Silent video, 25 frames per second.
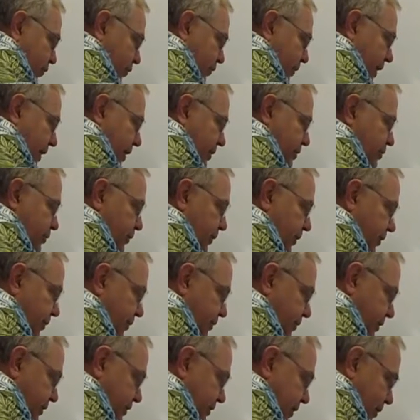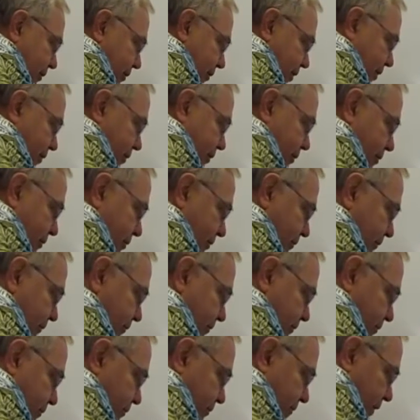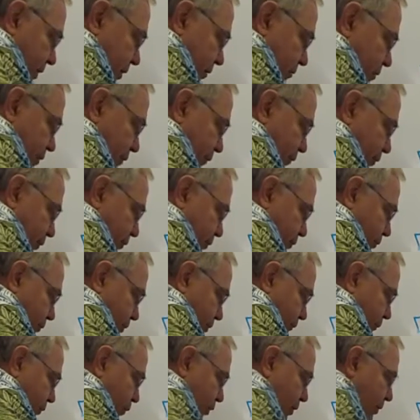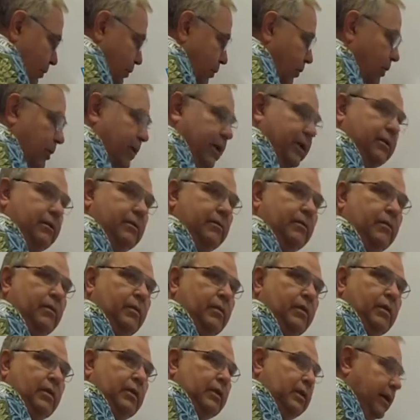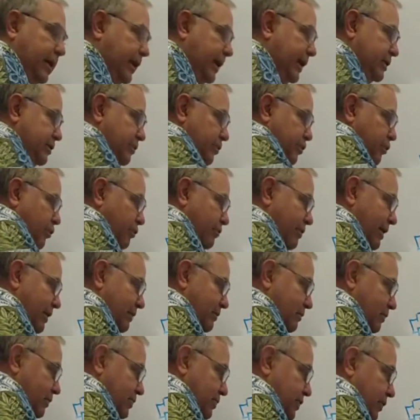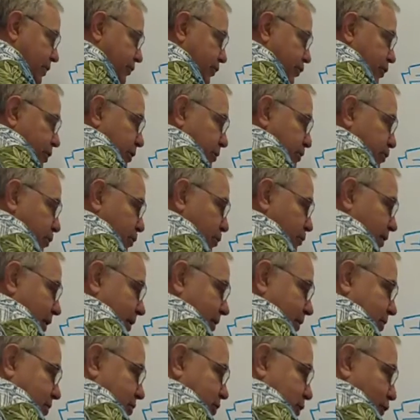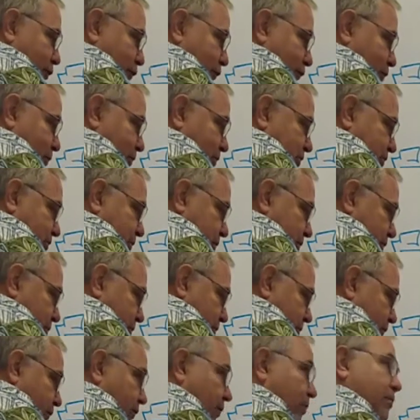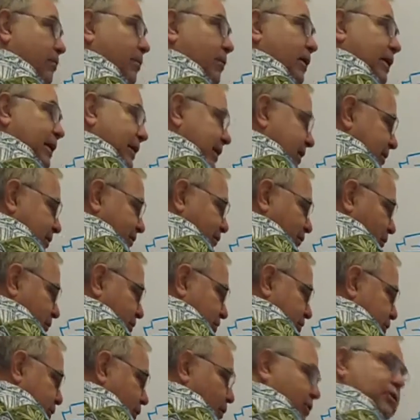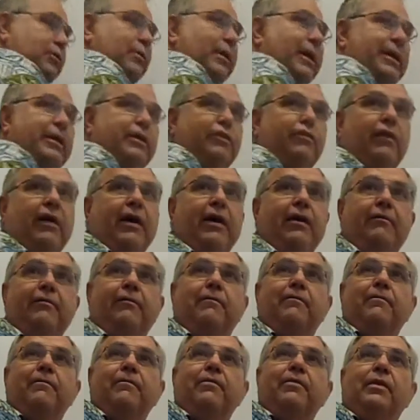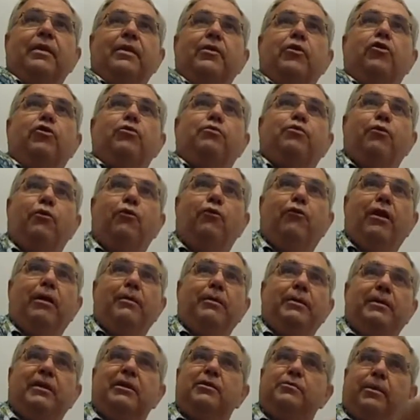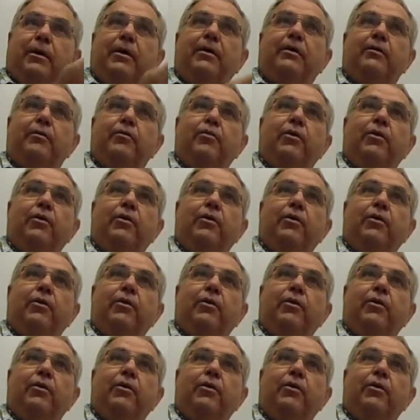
your actuator is out here, wherever you want to put it, and has a programmable 0, and you can program the 0 from 0 to -5. You can program it. That's part of the